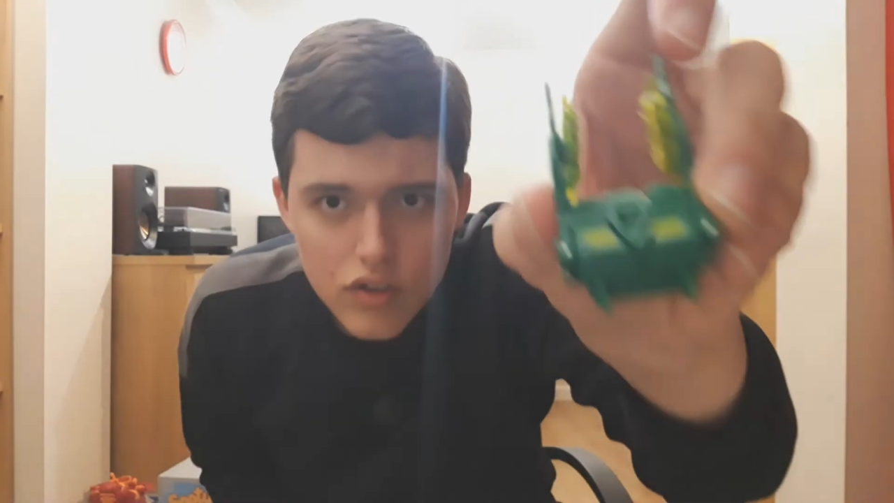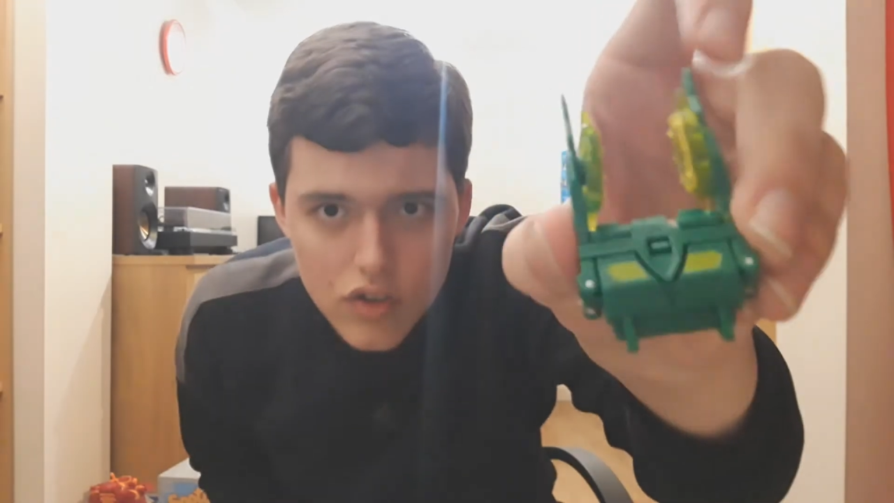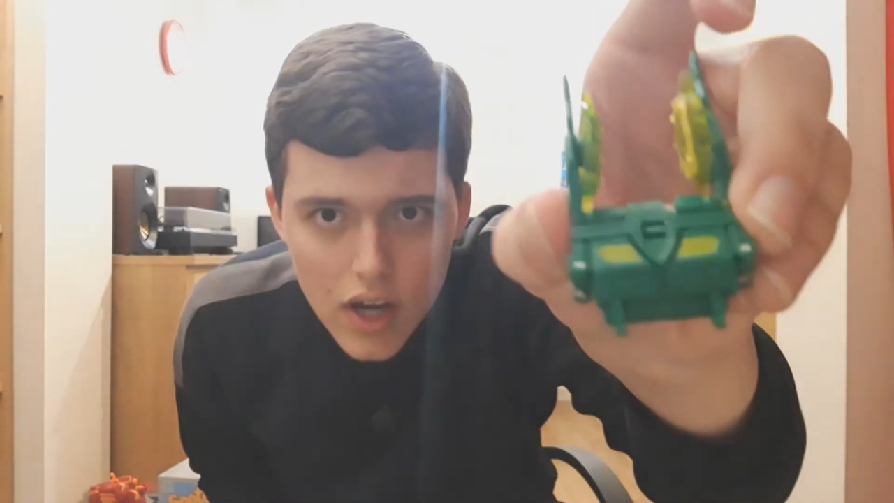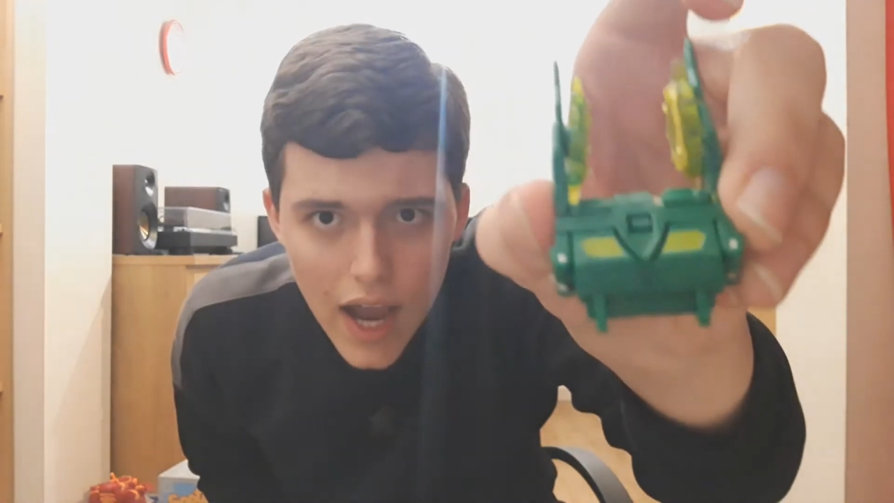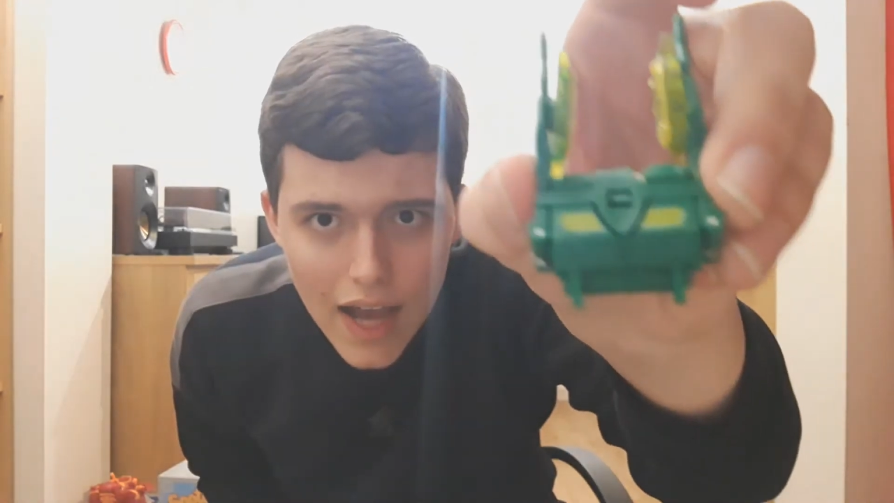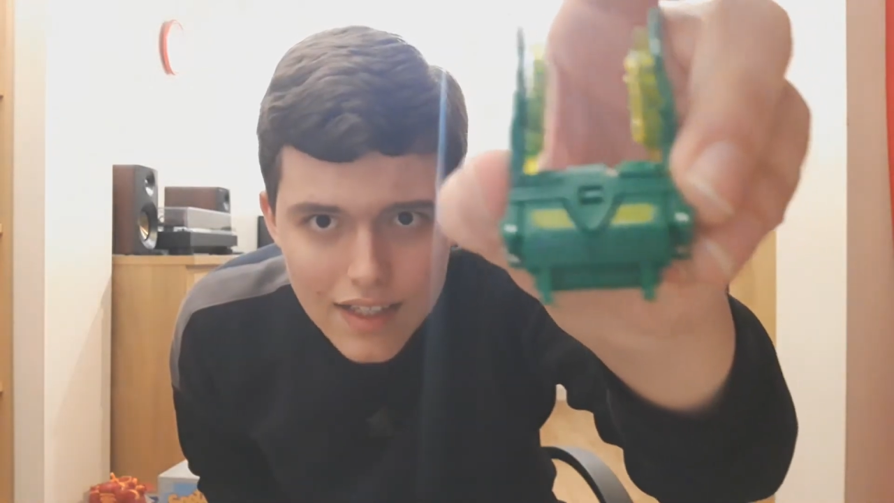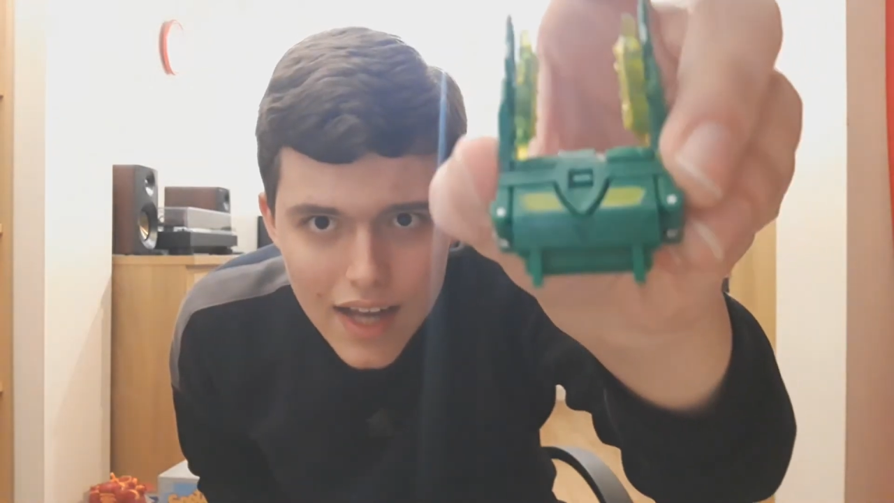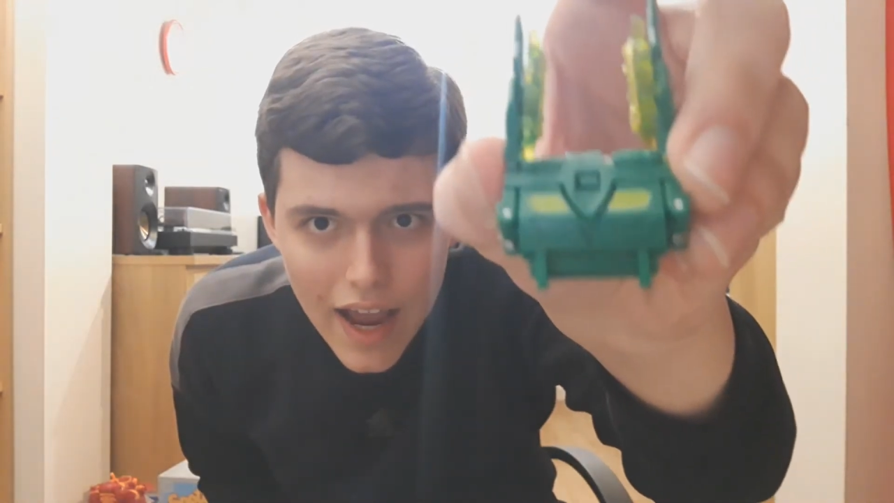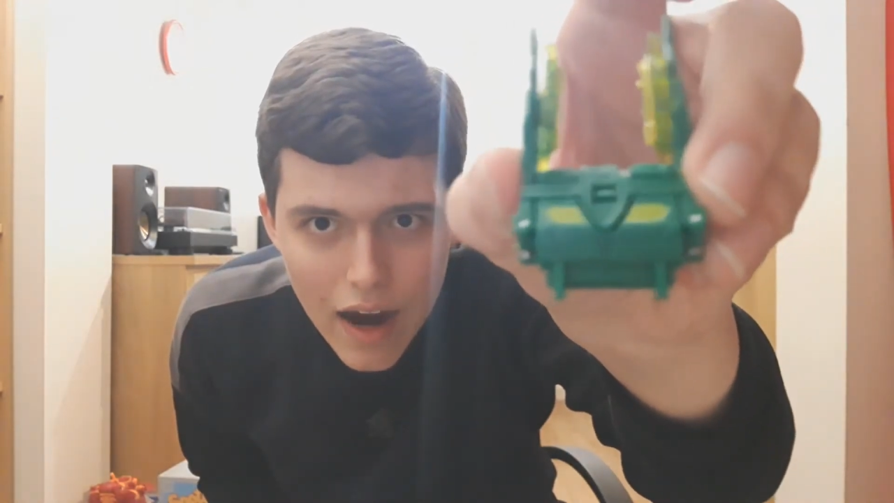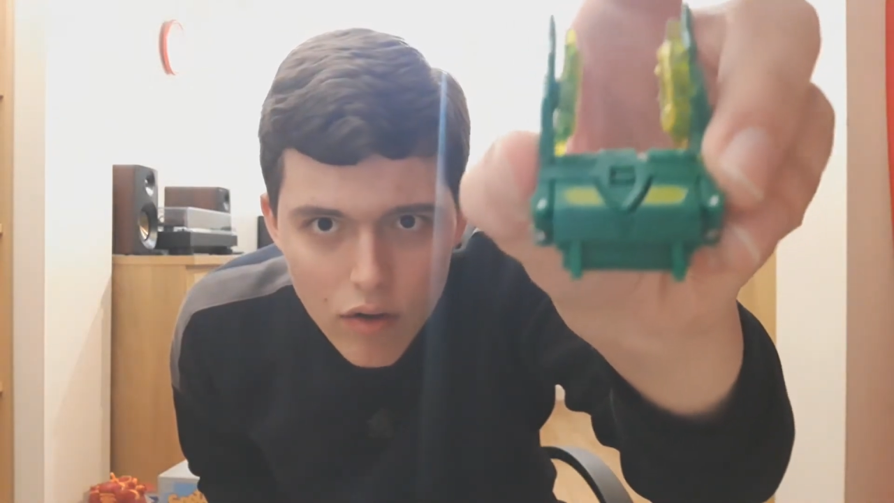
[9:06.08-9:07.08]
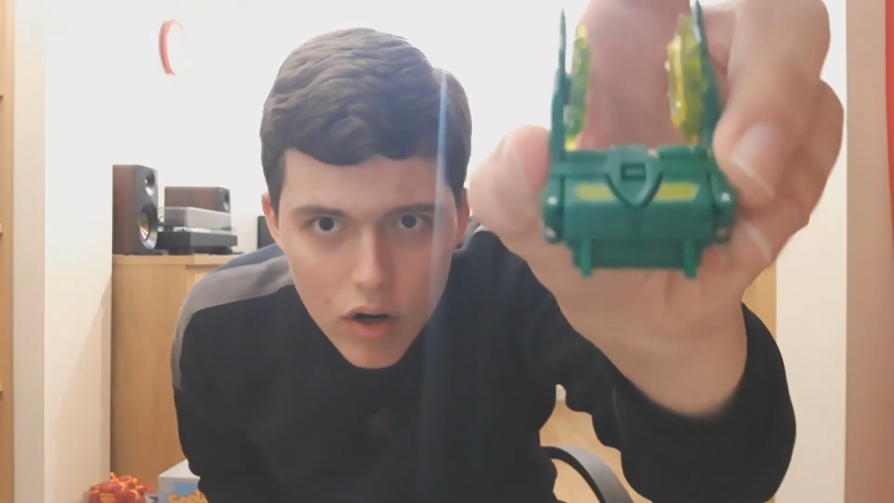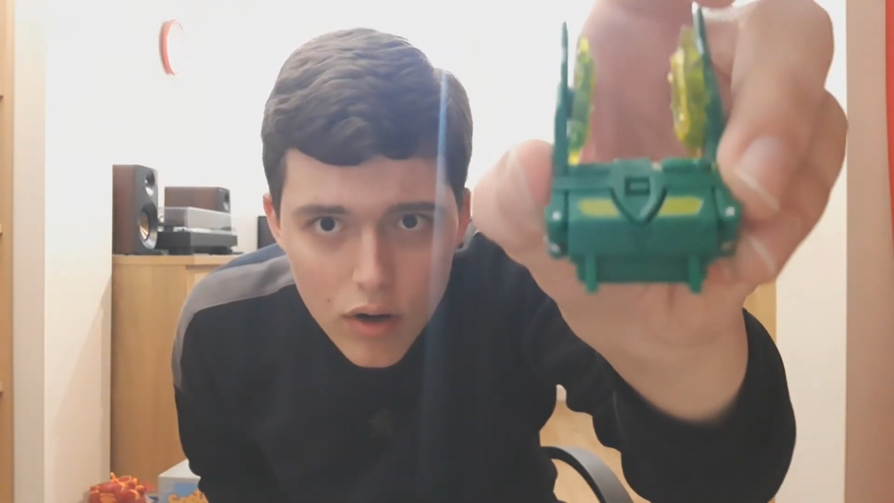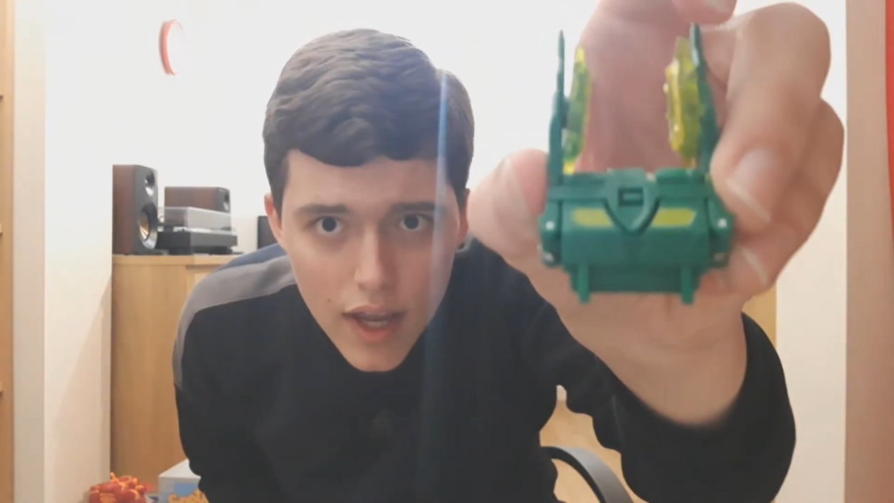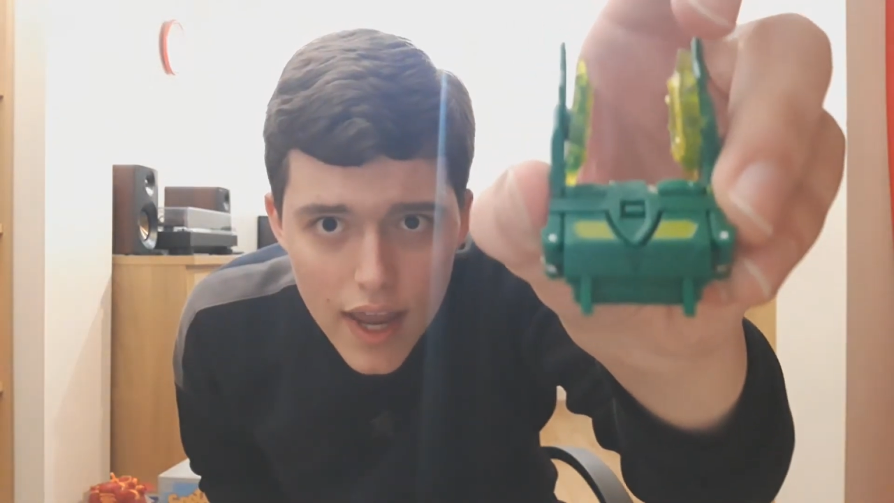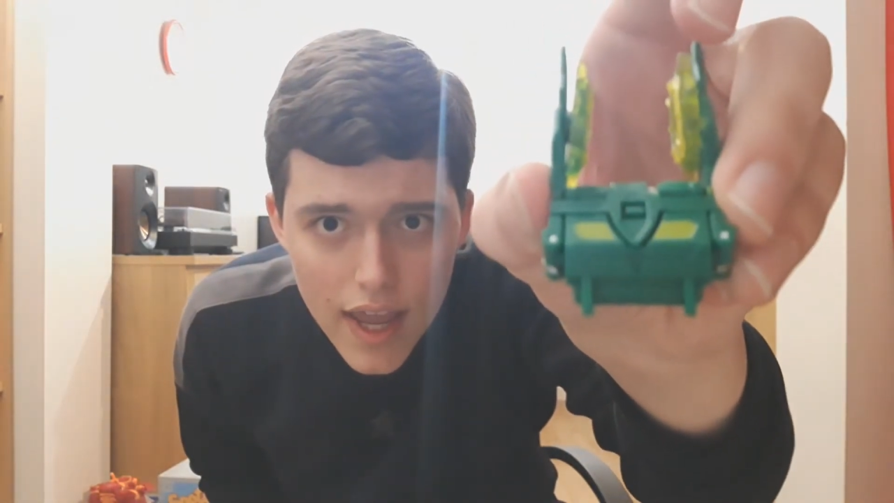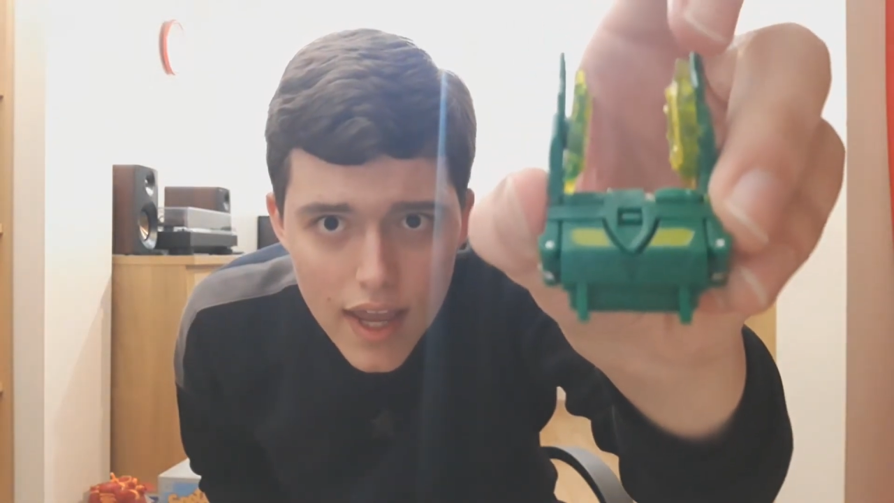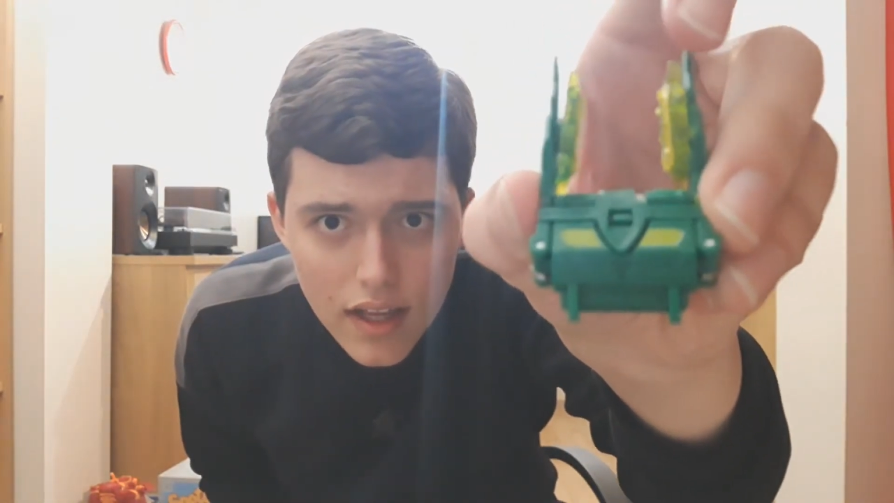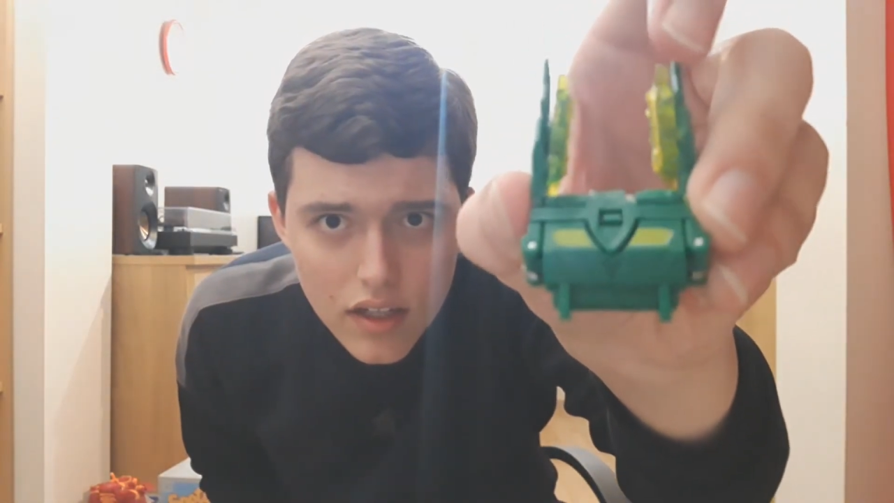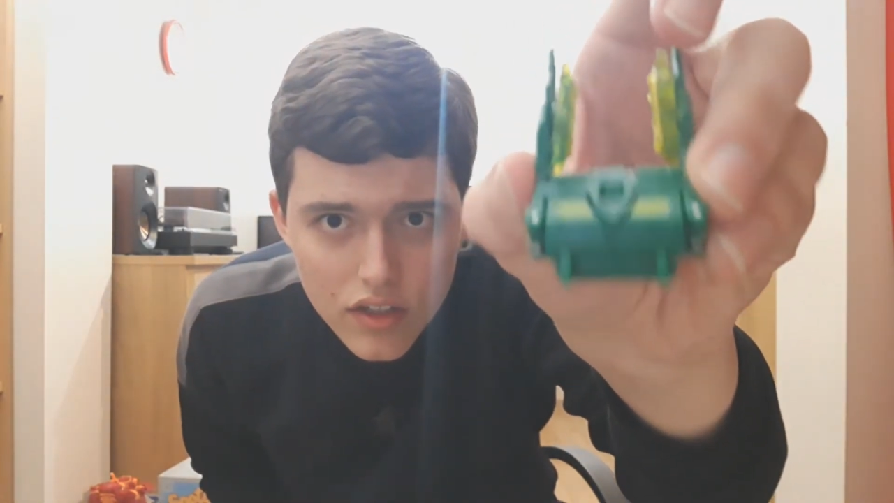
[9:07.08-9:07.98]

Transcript: So it has an arrow here,